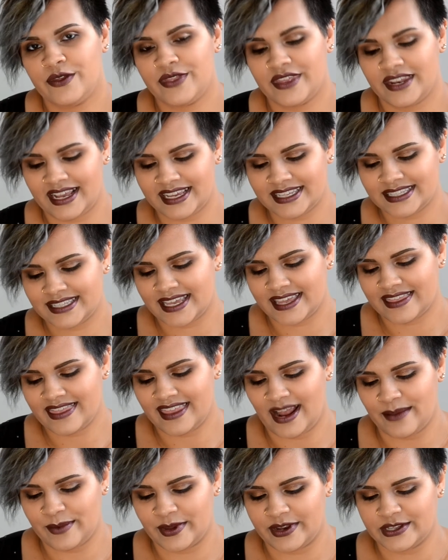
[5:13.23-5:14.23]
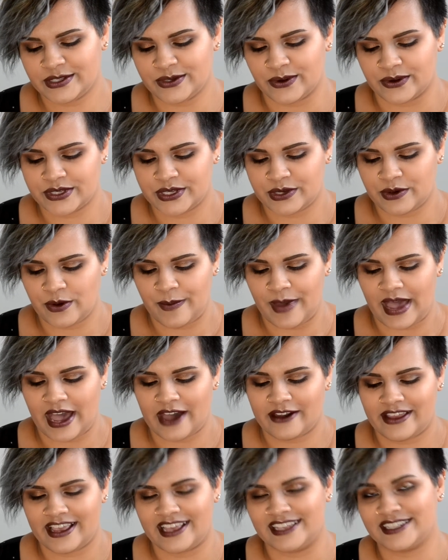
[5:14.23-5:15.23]
the next thing that I'm going to talk to you
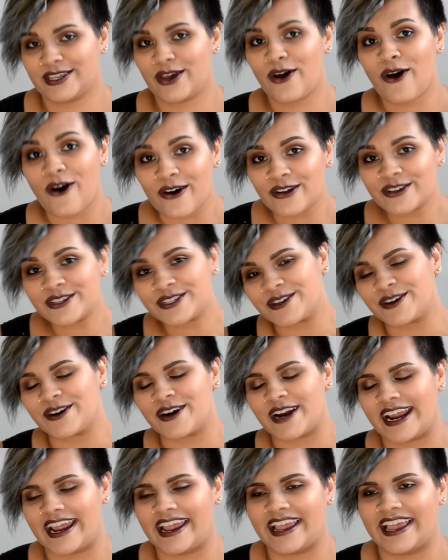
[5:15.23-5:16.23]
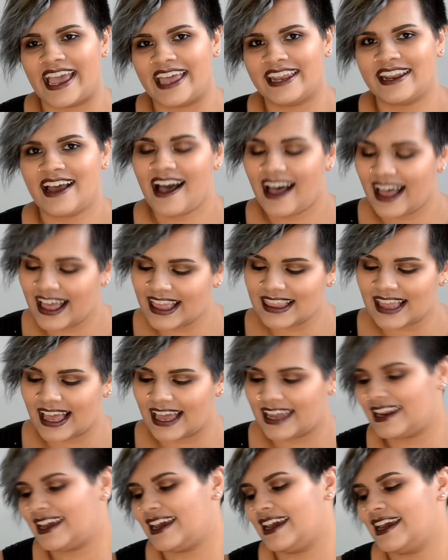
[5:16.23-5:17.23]
about is contouring and
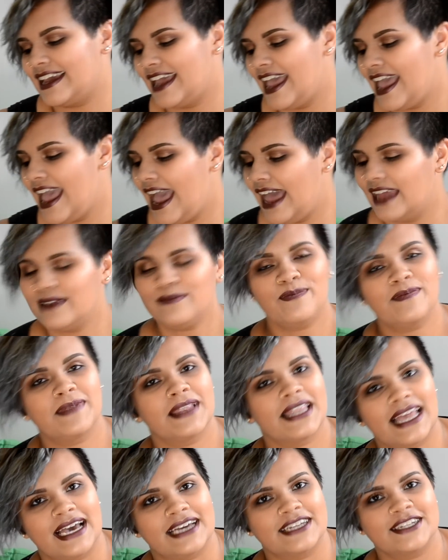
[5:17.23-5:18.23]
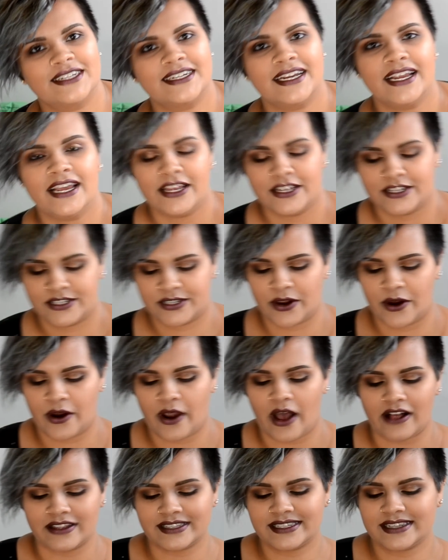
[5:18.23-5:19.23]
highlighting and blush. So
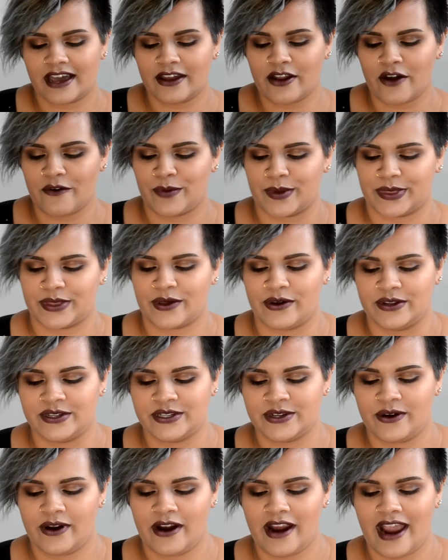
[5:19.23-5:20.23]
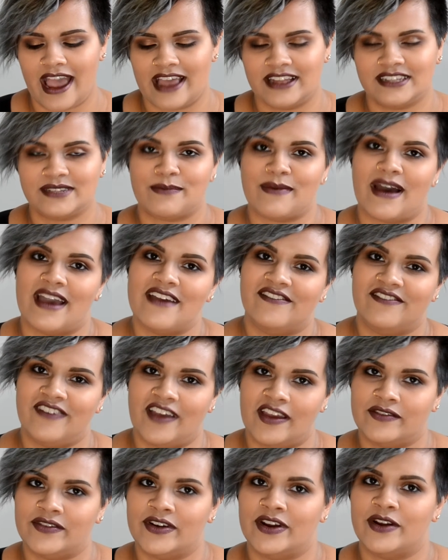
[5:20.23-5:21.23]
I'll start off with contour, and my
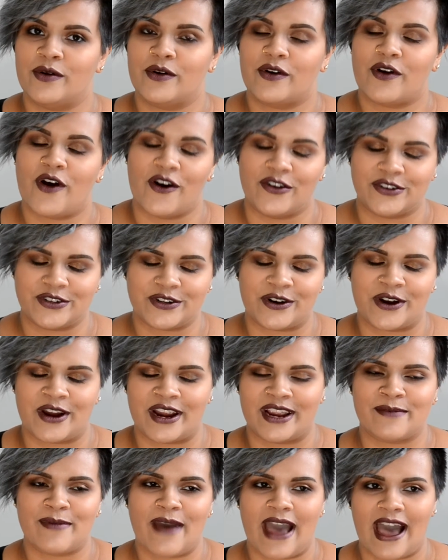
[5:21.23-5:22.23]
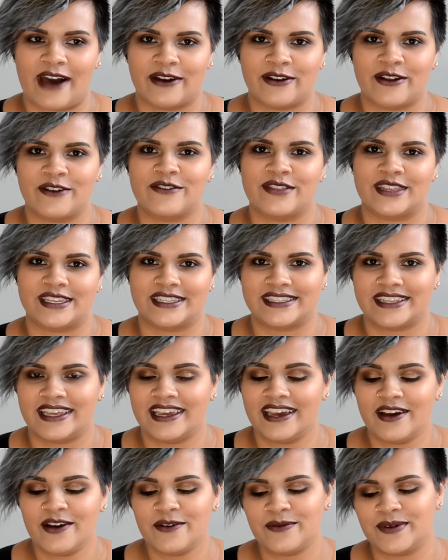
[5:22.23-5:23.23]
favorite contouring powder this
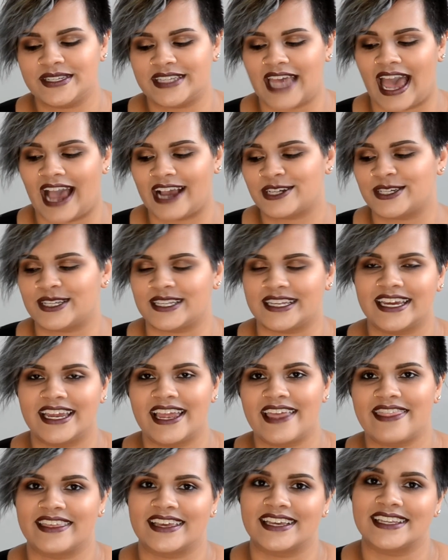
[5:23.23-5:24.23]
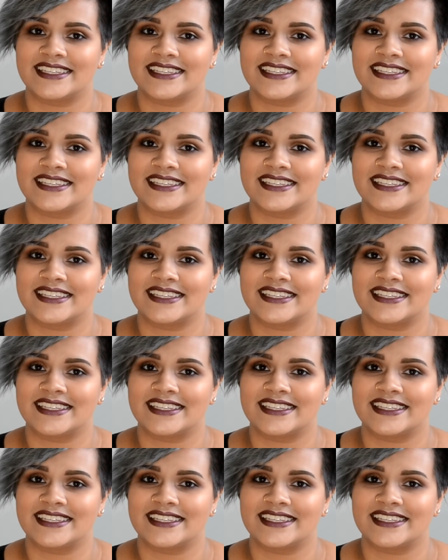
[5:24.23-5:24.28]
year was actually the